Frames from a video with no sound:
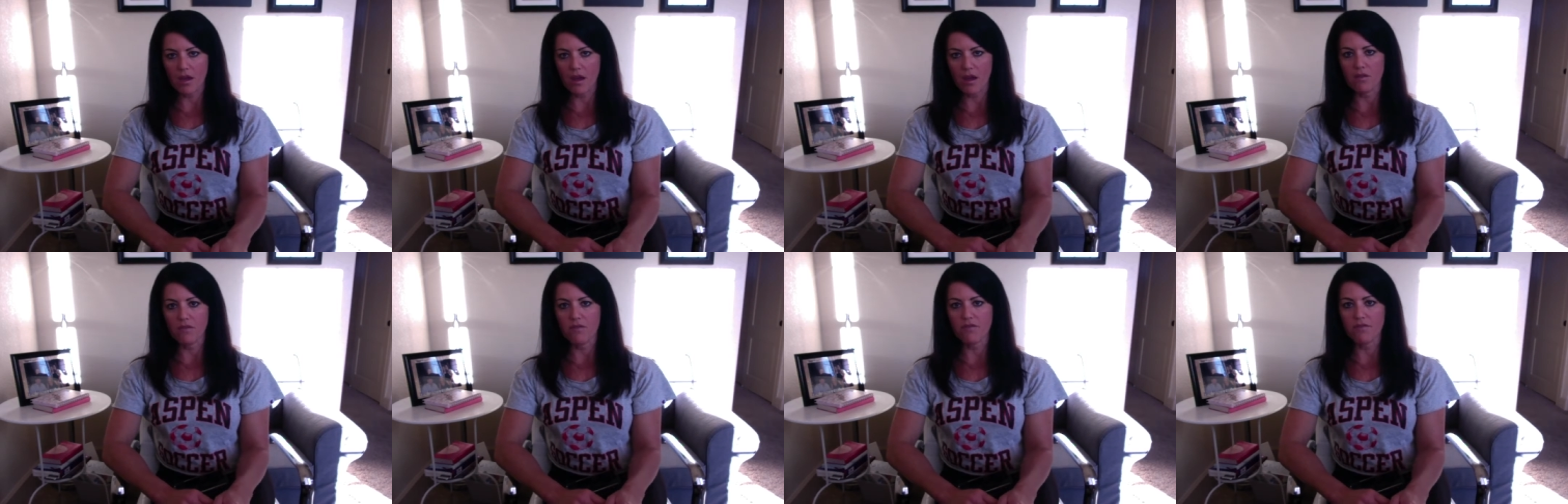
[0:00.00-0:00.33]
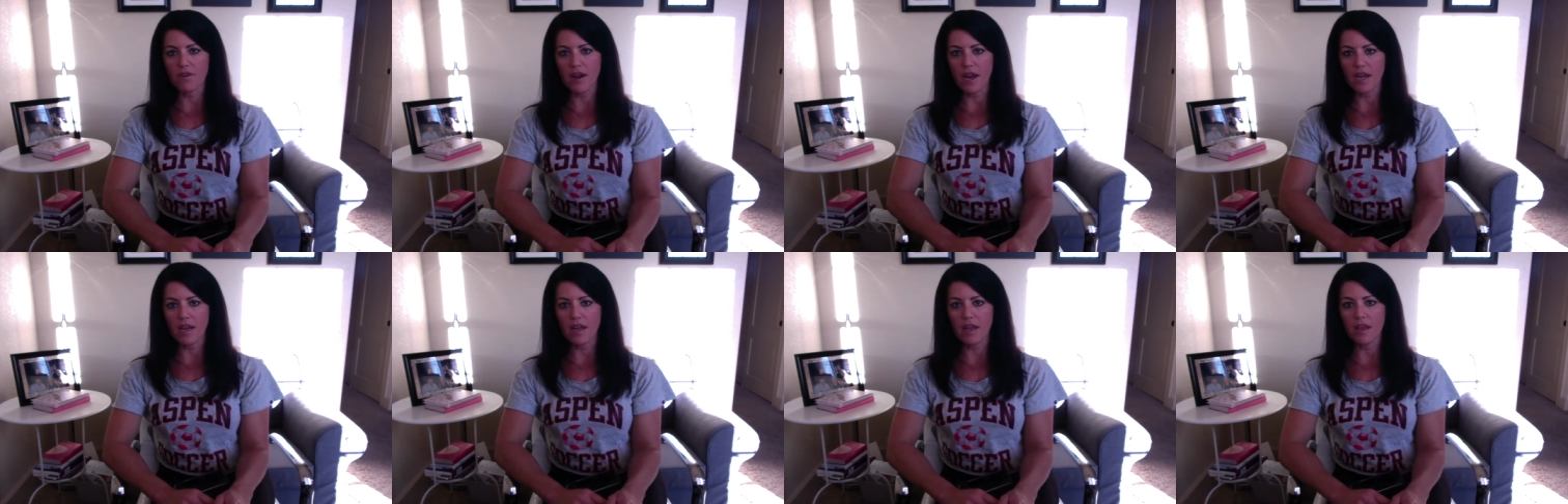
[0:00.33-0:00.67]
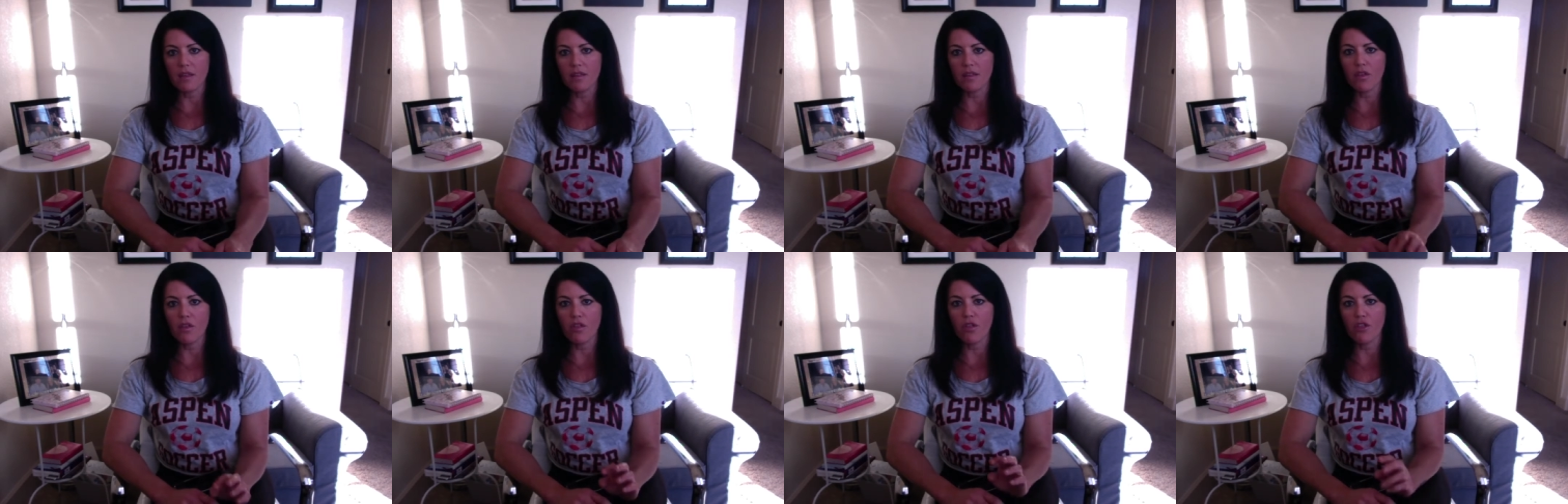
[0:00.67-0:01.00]
On
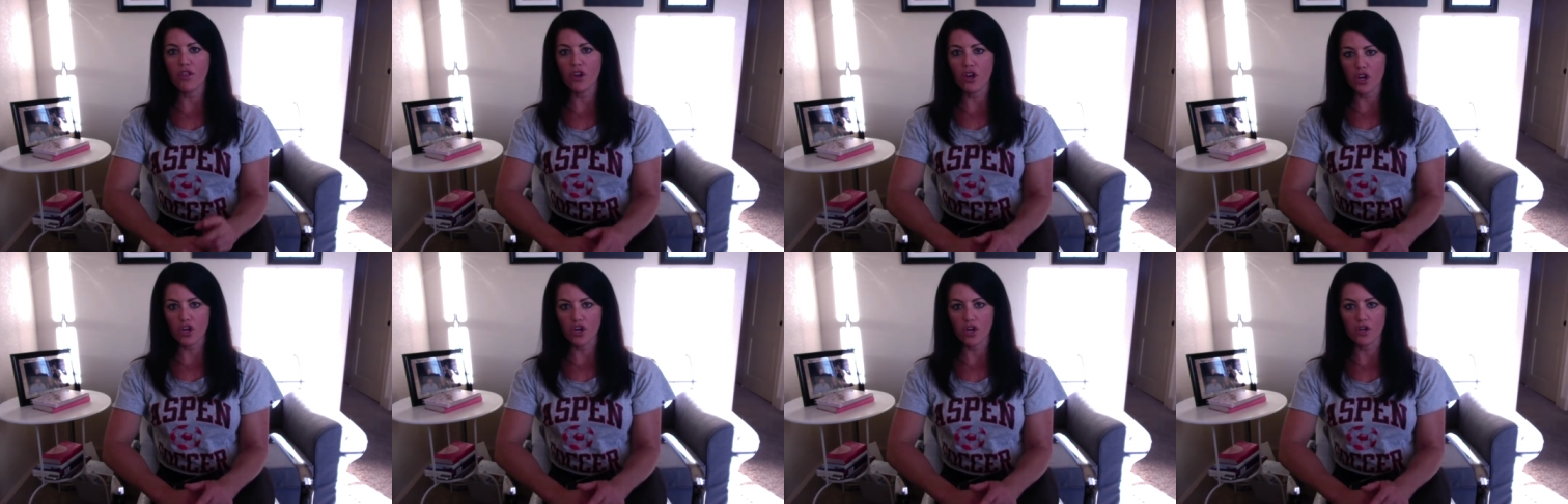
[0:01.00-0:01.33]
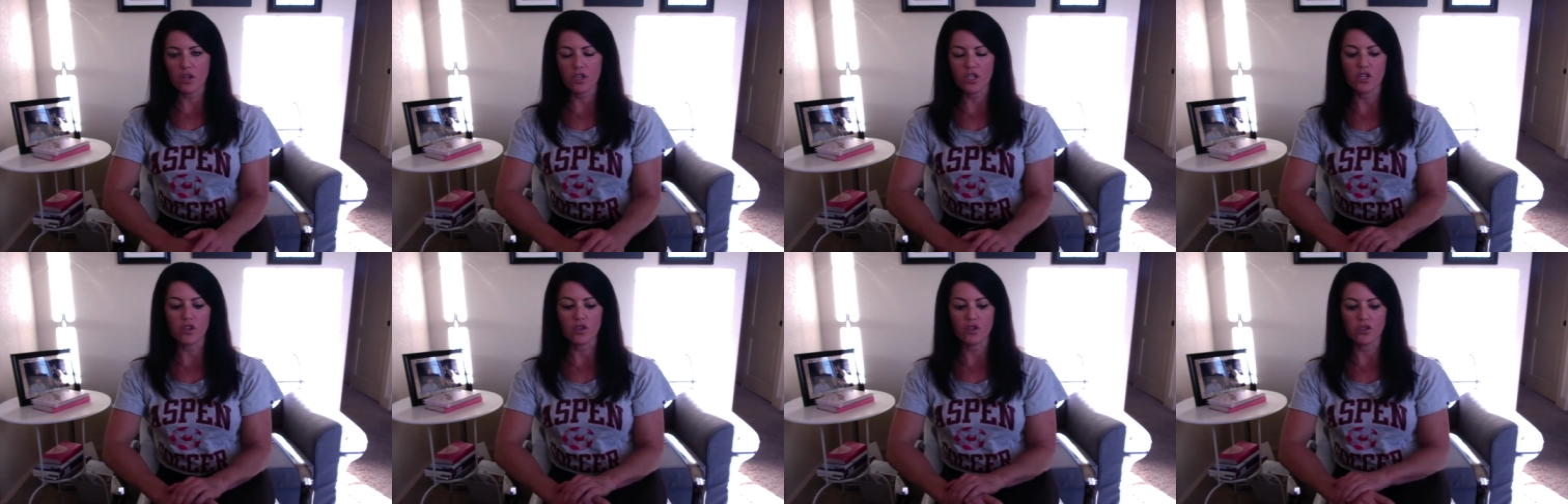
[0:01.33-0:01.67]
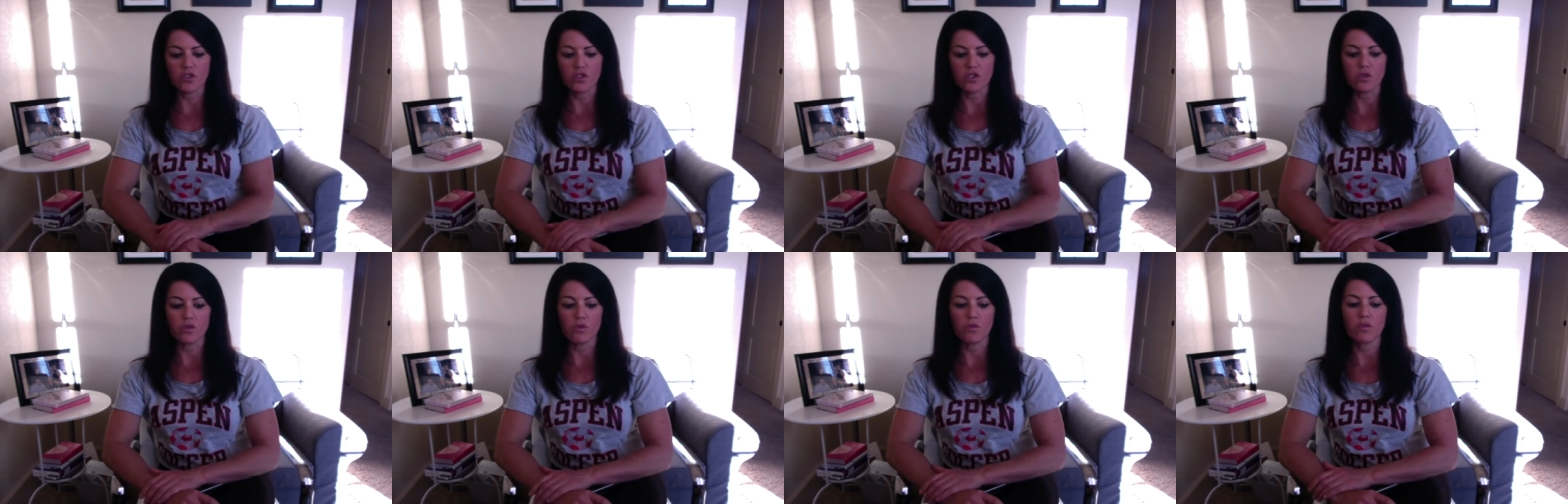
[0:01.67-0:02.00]
Friday the 3rd, you'll
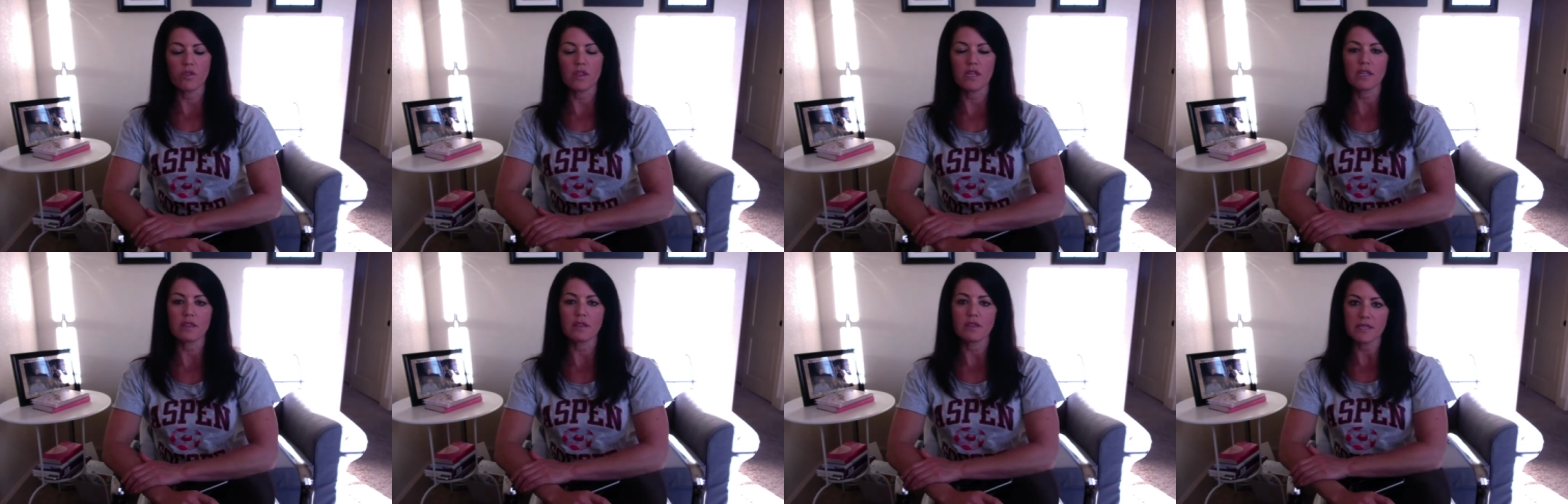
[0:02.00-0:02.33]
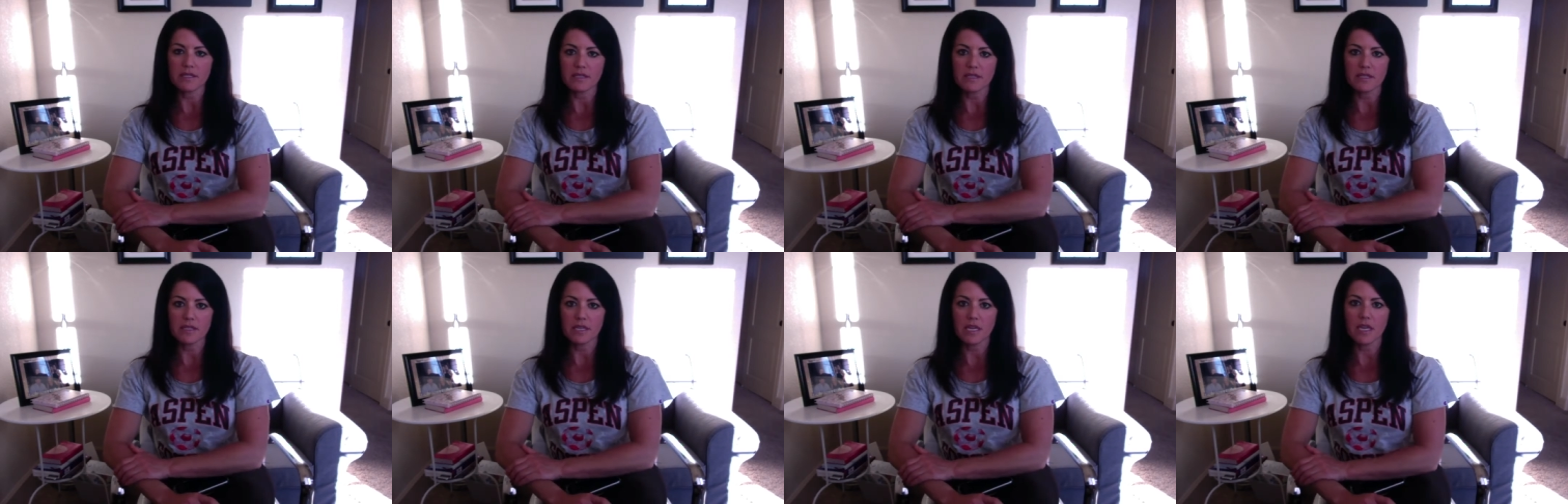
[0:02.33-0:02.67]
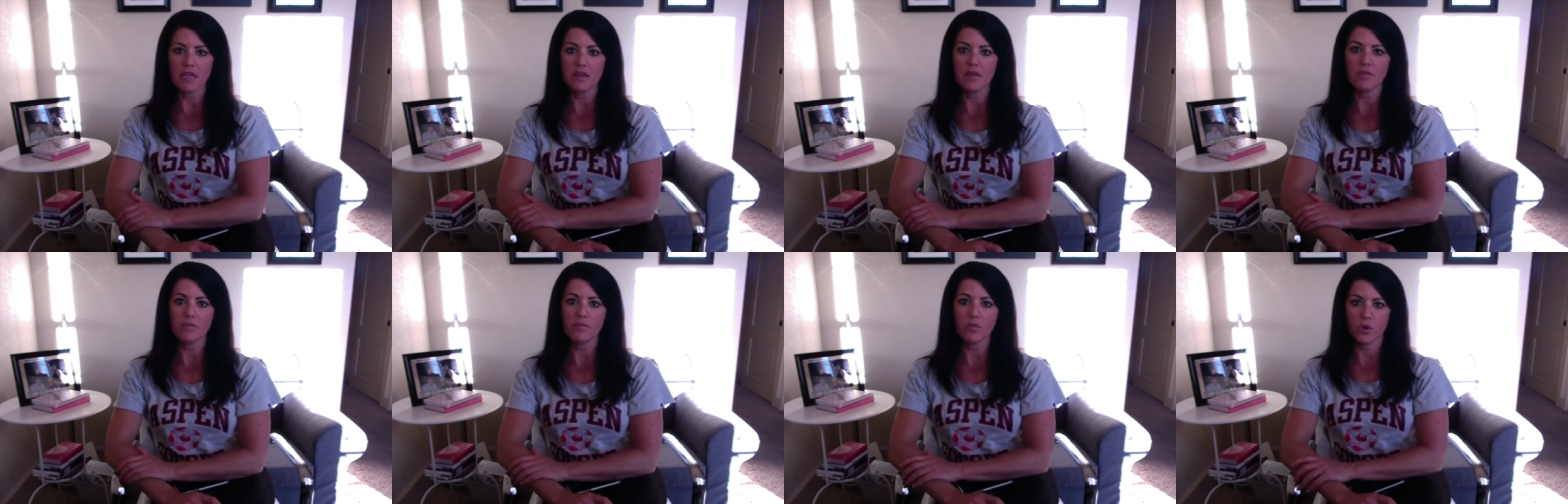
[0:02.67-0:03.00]
do the
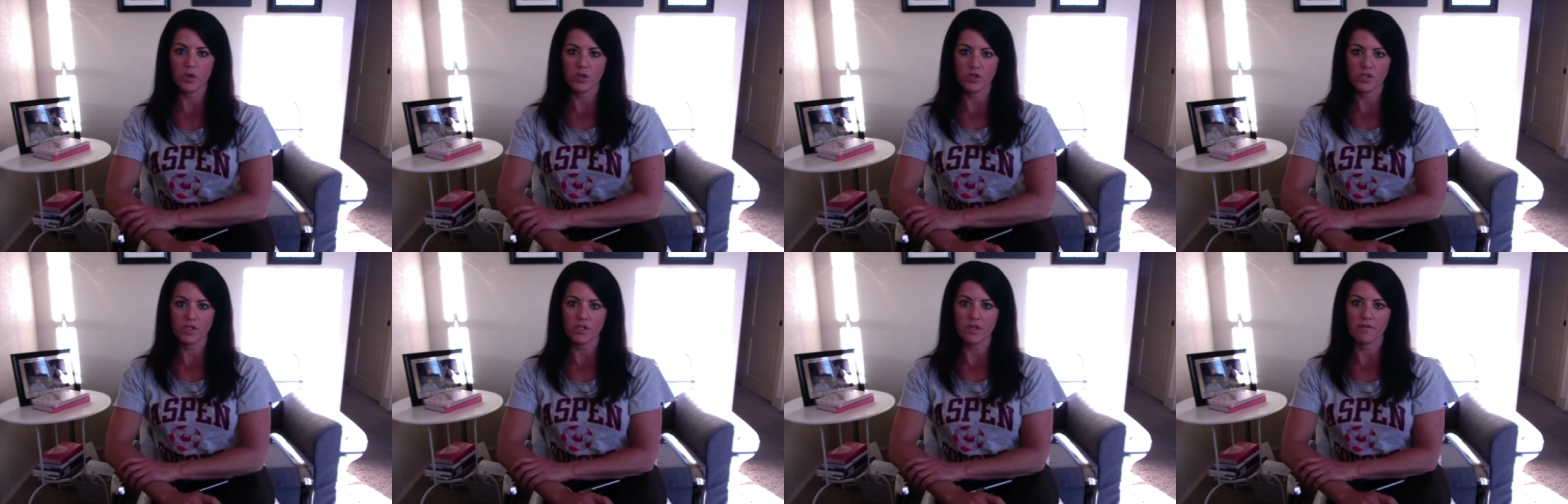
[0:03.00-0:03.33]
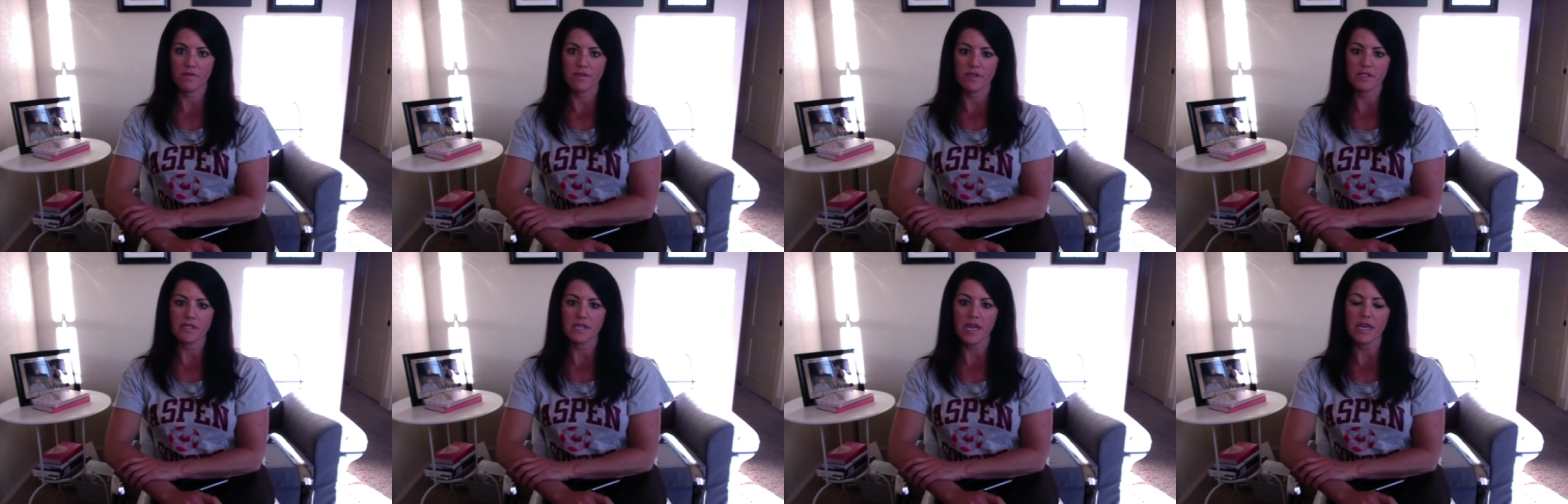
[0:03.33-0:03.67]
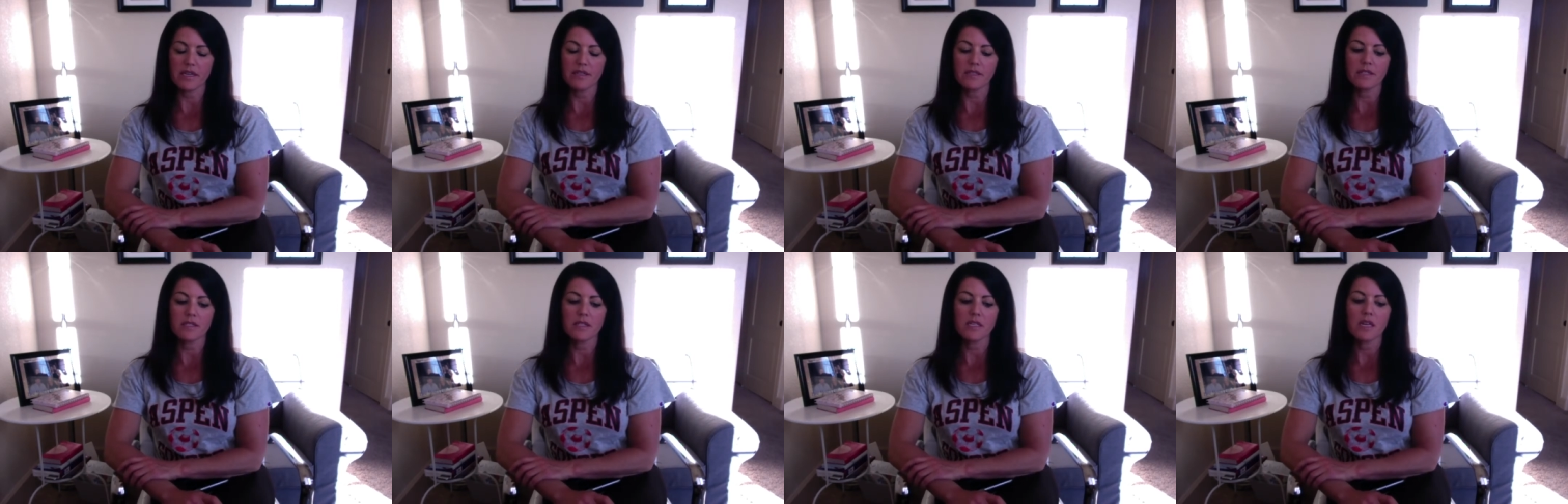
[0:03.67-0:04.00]
listening portion of the
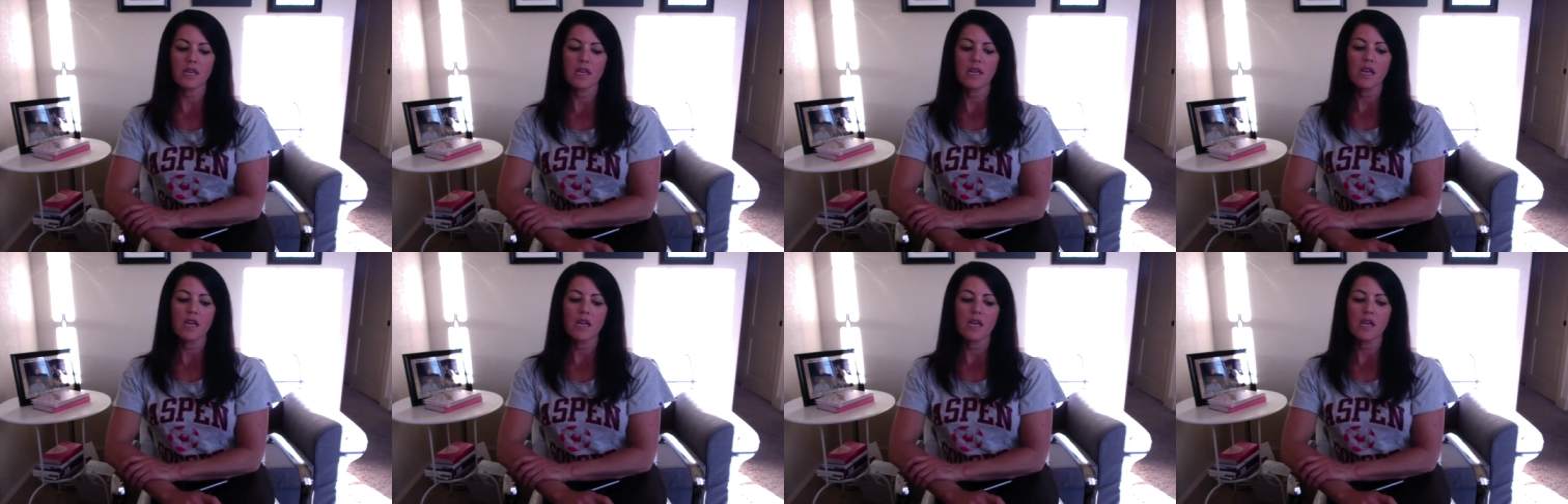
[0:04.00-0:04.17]
test.